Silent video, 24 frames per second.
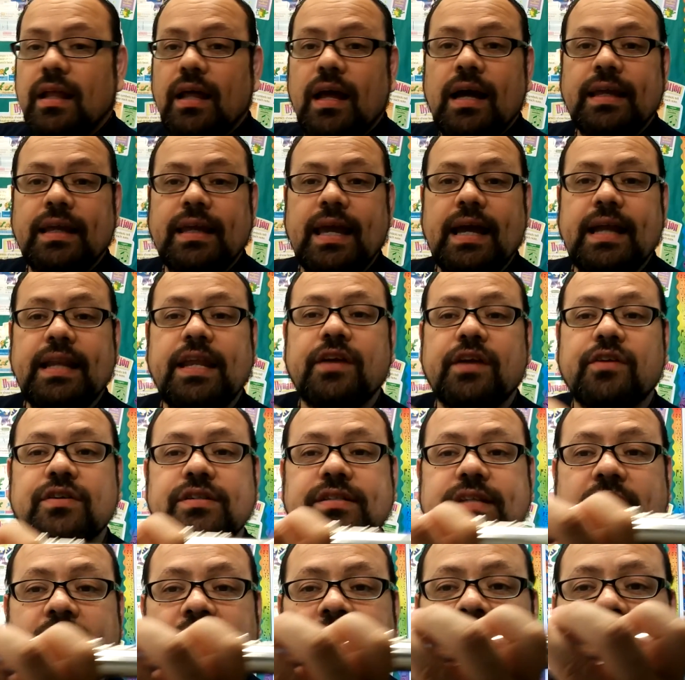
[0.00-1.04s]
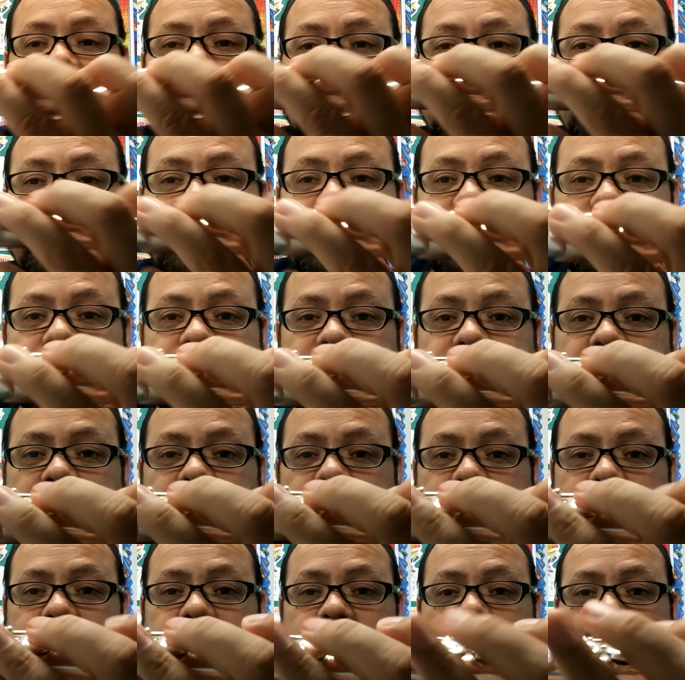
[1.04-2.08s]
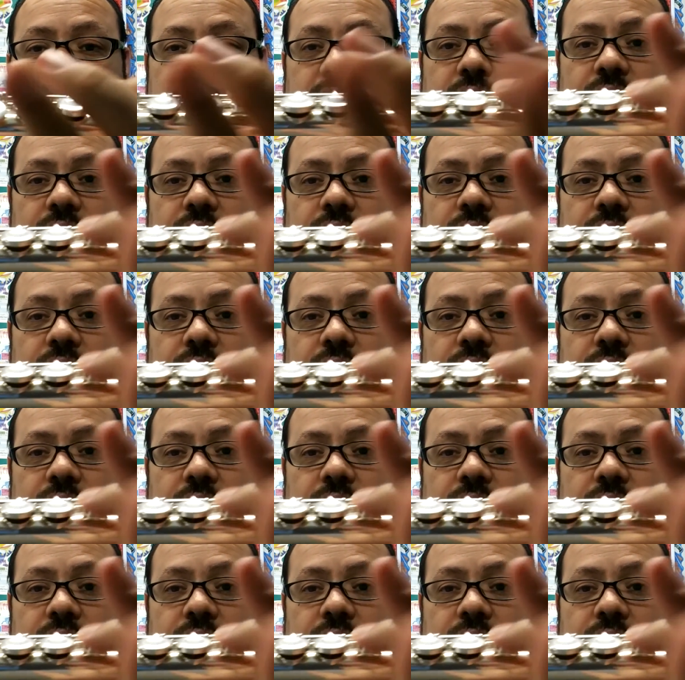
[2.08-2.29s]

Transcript: Again, here is F. Here's the fingering.